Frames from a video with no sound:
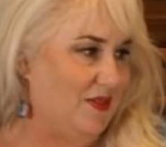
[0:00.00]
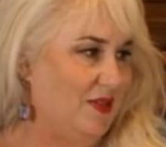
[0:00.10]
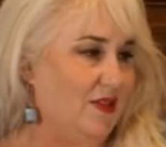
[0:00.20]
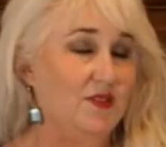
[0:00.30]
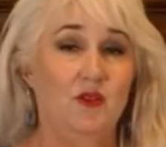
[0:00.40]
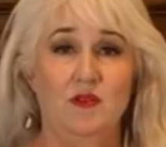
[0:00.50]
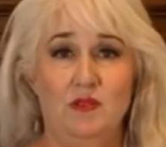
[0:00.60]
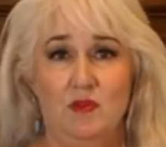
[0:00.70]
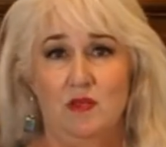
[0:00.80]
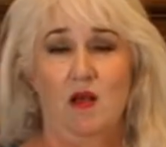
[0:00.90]
So as with
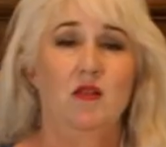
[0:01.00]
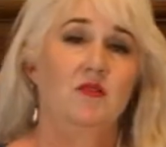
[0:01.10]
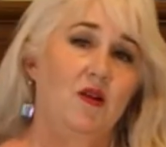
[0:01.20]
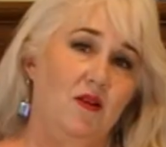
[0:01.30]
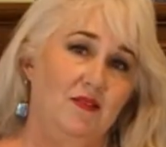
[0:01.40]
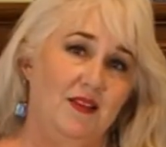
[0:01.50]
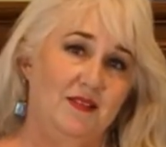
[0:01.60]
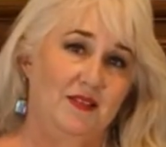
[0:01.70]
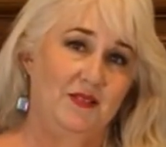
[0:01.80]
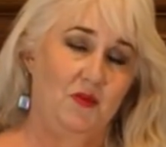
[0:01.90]
all art lessons,
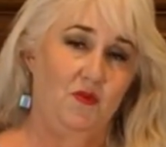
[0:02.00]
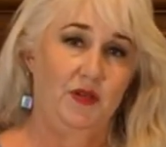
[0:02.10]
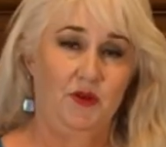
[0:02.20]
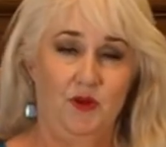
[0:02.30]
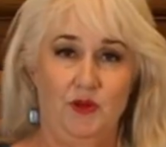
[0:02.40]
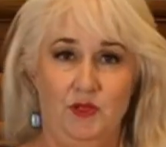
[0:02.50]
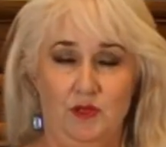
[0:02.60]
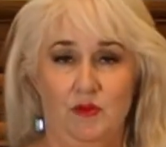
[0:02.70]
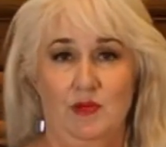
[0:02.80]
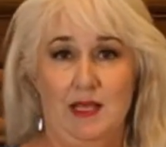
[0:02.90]
I want to encourage you to
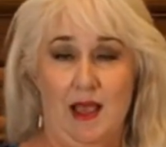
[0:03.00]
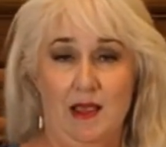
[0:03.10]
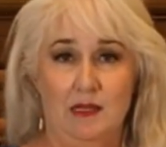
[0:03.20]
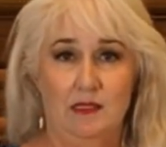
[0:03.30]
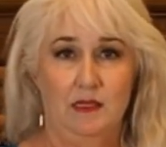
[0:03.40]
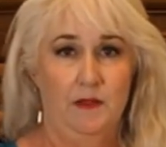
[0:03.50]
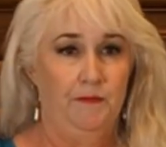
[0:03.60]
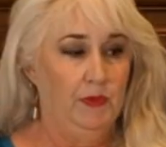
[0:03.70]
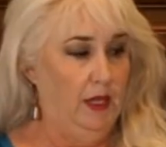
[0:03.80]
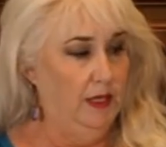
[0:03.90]
relax
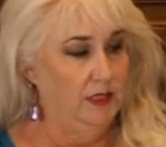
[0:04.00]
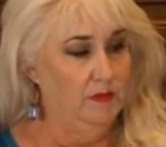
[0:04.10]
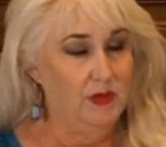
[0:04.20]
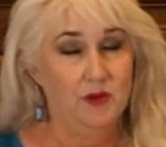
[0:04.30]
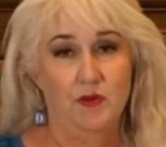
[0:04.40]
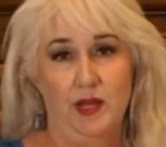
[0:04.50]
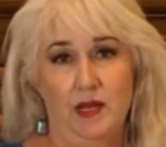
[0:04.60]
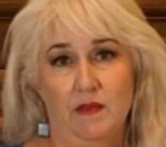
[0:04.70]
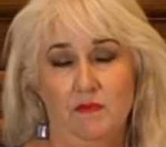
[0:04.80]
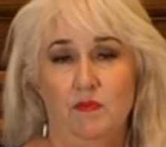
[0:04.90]
and to be
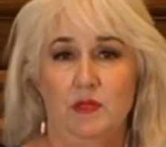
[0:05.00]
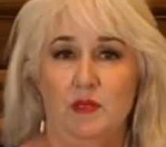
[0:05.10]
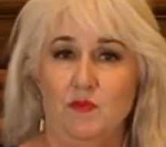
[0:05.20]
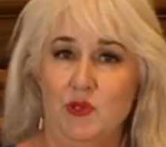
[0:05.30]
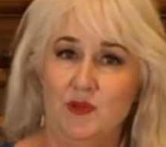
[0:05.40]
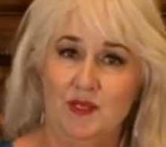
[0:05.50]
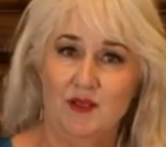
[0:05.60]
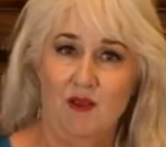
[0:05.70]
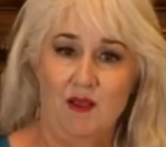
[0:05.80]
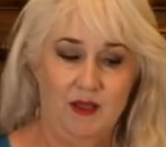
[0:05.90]
creative, put the music
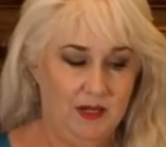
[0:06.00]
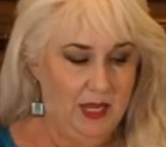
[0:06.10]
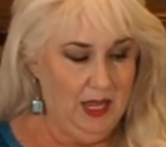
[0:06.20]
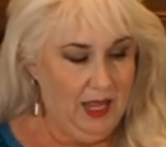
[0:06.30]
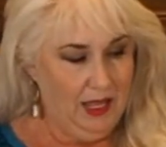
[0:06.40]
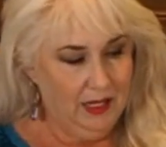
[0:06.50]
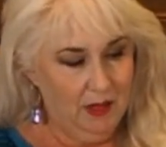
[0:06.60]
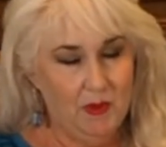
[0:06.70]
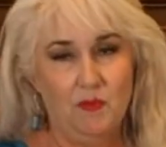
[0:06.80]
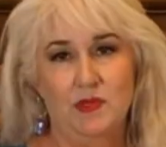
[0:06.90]
on, and come up
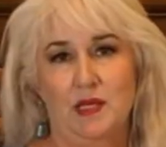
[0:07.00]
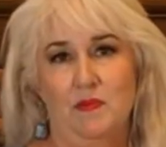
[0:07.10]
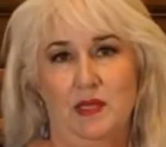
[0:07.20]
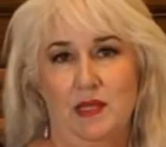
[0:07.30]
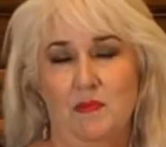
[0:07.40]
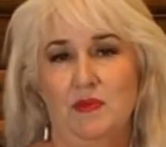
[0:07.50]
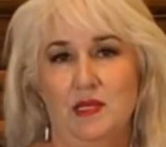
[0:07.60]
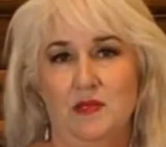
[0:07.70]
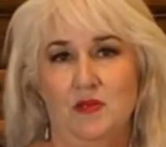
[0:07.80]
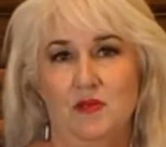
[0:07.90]
with something that
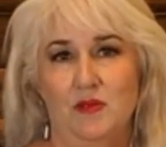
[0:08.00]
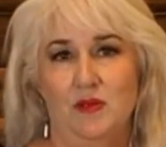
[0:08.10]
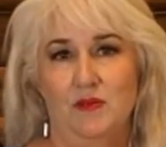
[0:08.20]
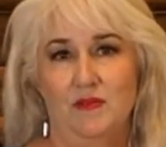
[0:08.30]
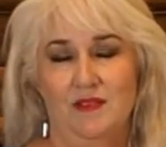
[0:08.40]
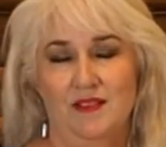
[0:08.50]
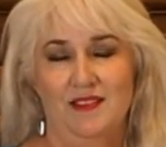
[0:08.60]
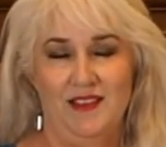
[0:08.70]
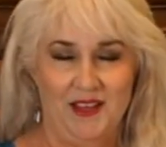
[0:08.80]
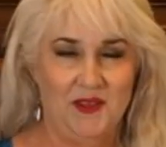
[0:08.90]
pleases you.
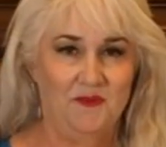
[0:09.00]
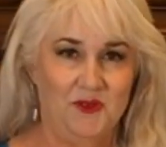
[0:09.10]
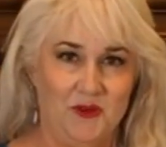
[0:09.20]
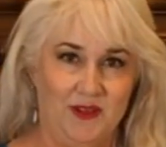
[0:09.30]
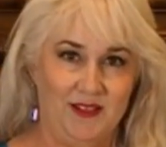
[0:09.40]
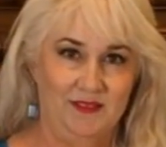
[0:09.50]
Thank you for joining.